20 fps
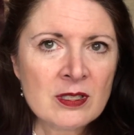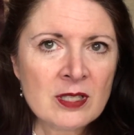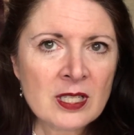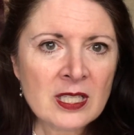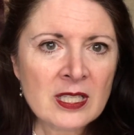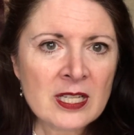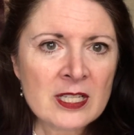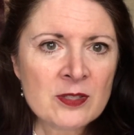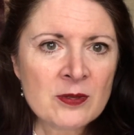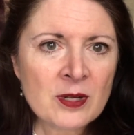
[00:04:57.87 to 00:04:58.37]
I
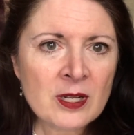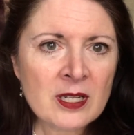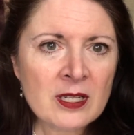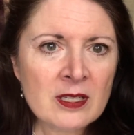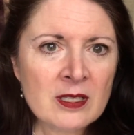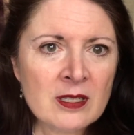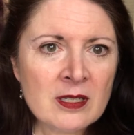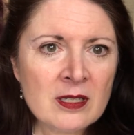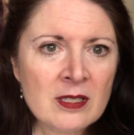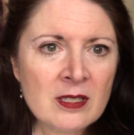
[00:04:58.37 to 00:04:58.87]
think that's right.
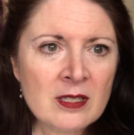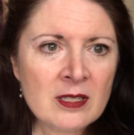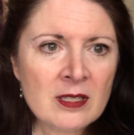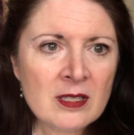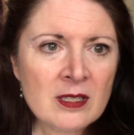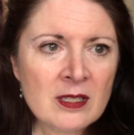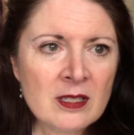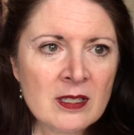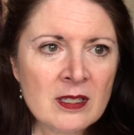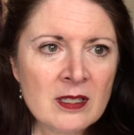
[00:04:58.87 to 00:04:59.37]

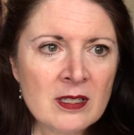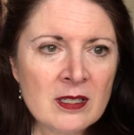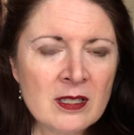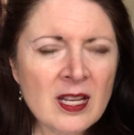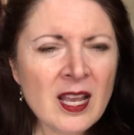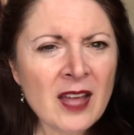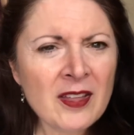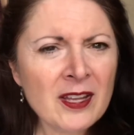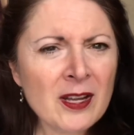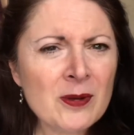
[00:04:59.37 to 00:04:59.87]

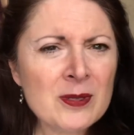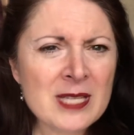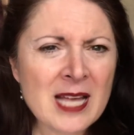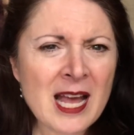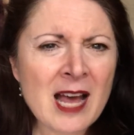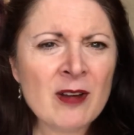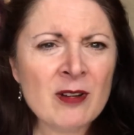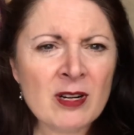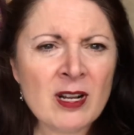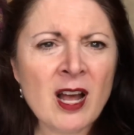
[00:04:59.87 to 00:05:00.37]
Yeah, I think I was
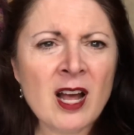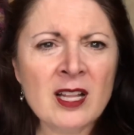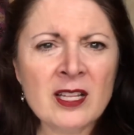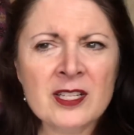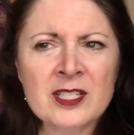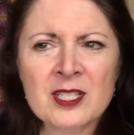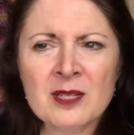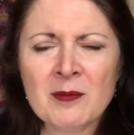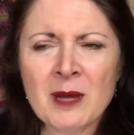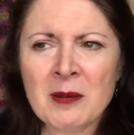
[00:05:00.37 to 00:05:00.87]
out of
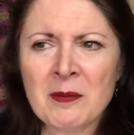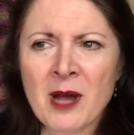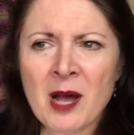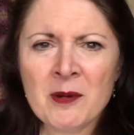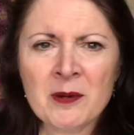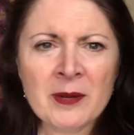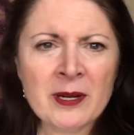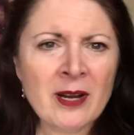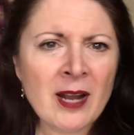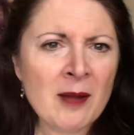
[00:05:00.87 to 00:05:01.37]
college, and my
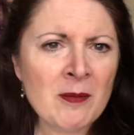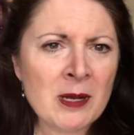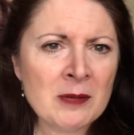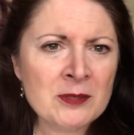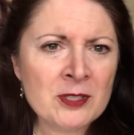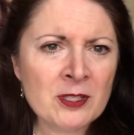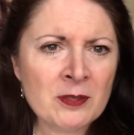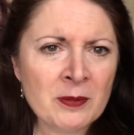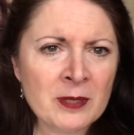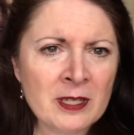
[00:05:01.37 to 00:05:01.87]
mom and my grandmom
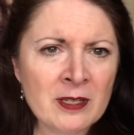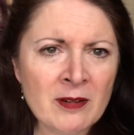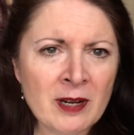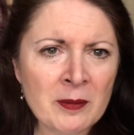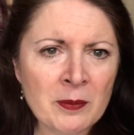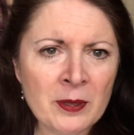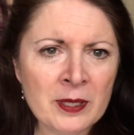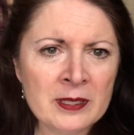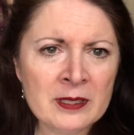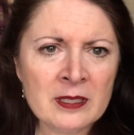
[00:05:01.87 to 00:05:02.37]
took me to
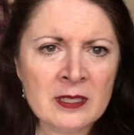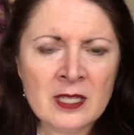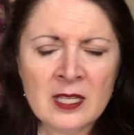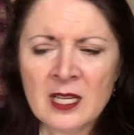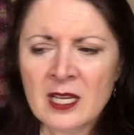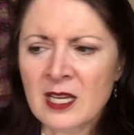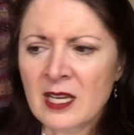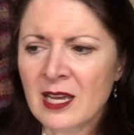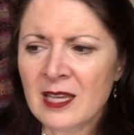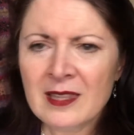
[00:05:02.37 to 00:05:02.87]
Great Britain,
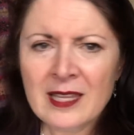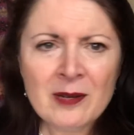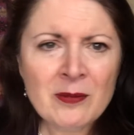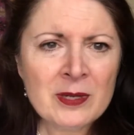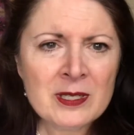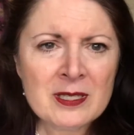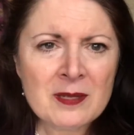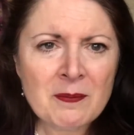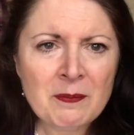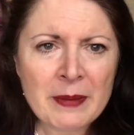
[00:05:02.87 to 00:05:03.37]
and they
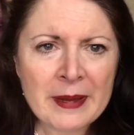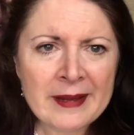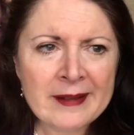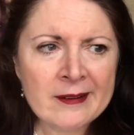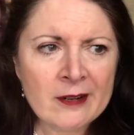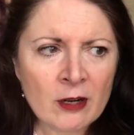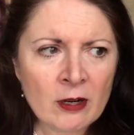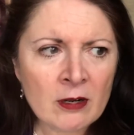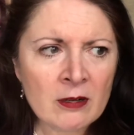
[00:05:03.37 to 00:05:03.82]
went to bed